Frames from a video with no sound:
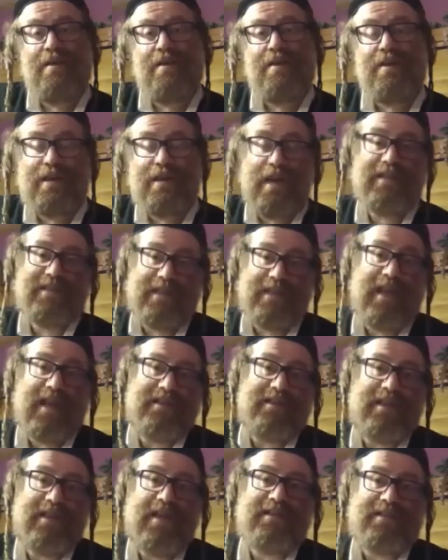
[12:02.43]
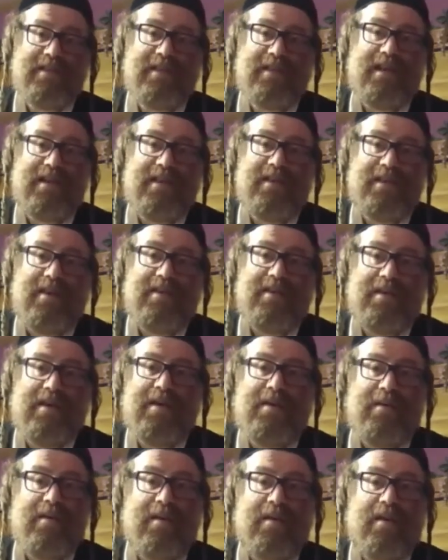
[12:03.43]
You can yes, yes, yes, yeah, yeah,
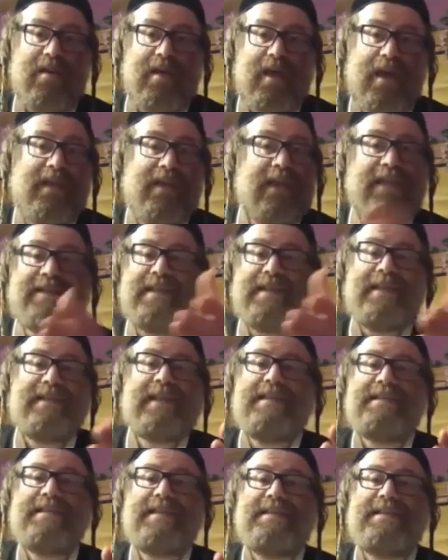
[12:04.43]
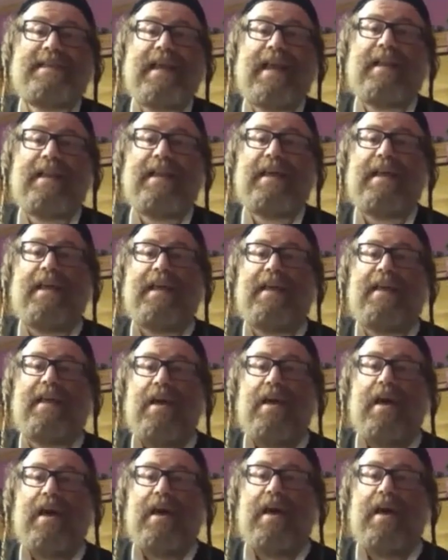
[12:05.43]
yeah. It's it's it's
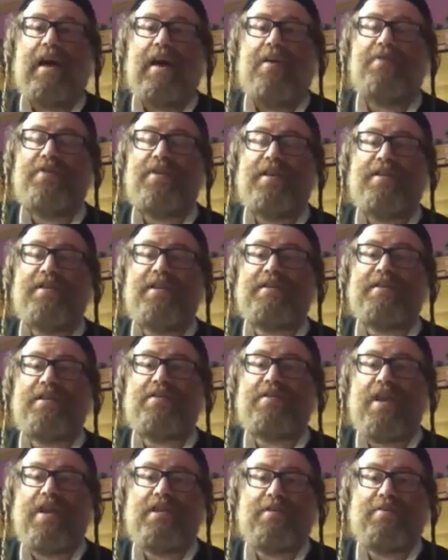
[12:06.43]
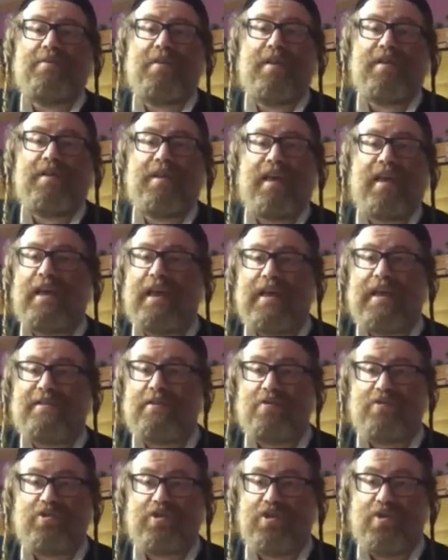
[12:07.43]
exactly uh, the the situation that he
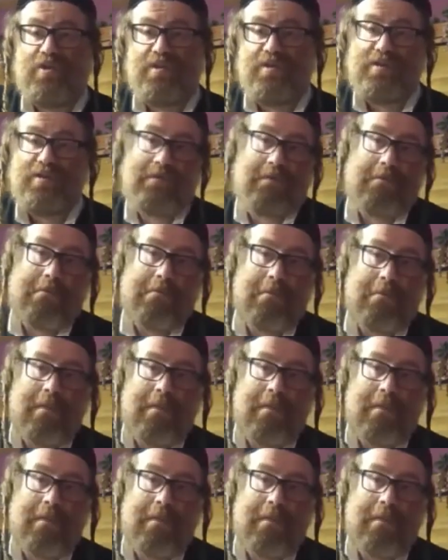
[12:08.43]
has no choice.